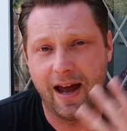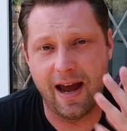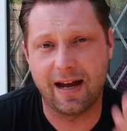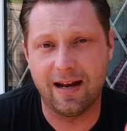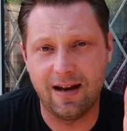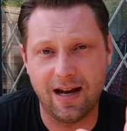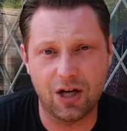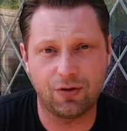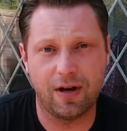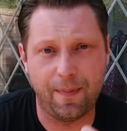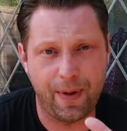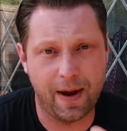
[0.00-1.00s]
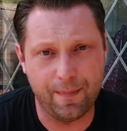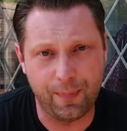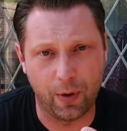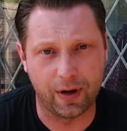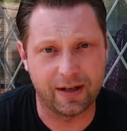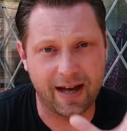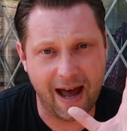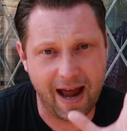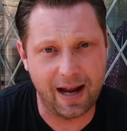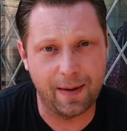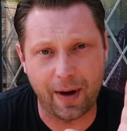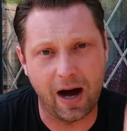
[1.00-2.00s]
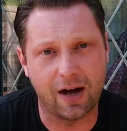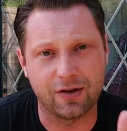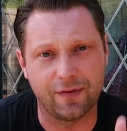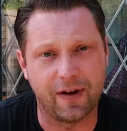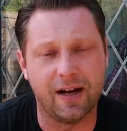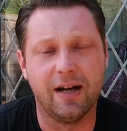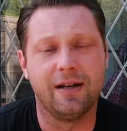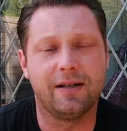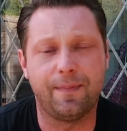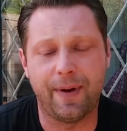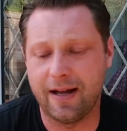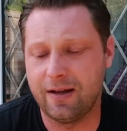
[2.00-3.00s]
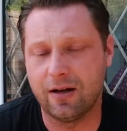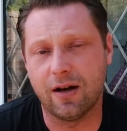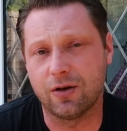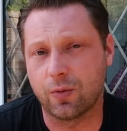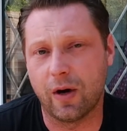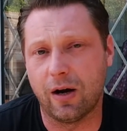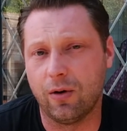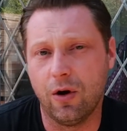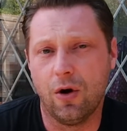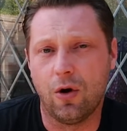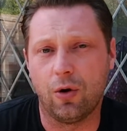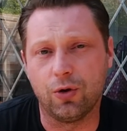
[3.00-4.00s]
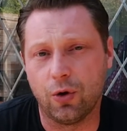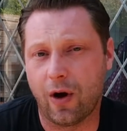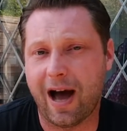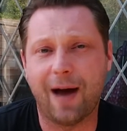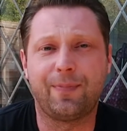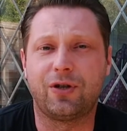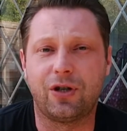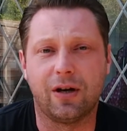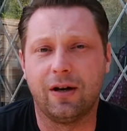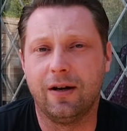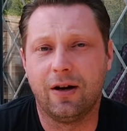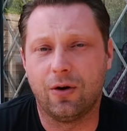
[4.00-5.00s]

It can literally pinpoint any part of it, dependent as well on your aperture.